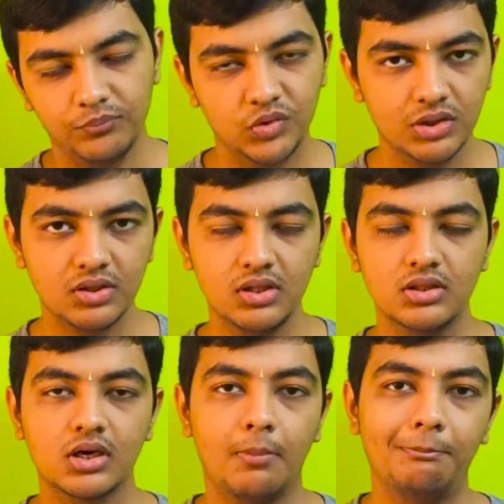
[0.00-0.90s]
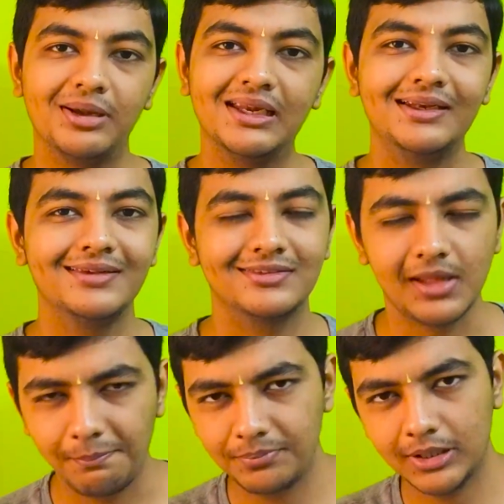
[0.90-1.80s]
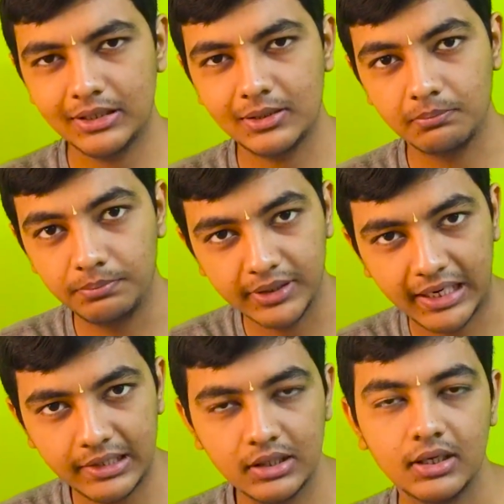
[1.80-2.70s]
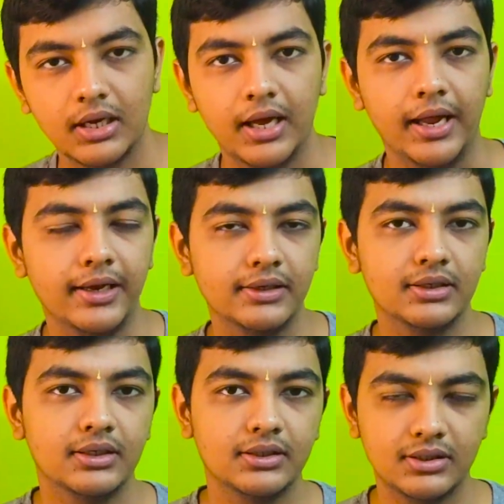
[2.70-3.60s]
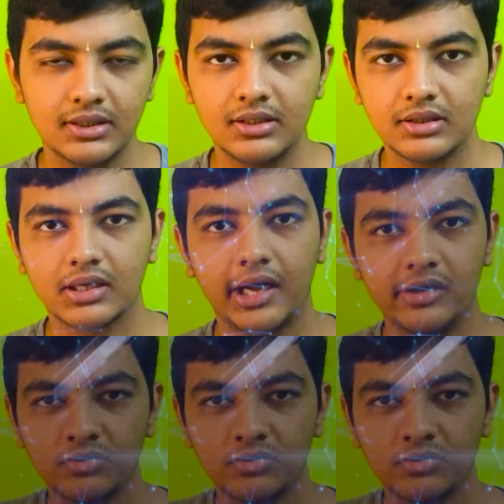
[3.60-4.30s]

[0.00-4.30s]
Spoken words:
this is a completely separate brand and it is a kind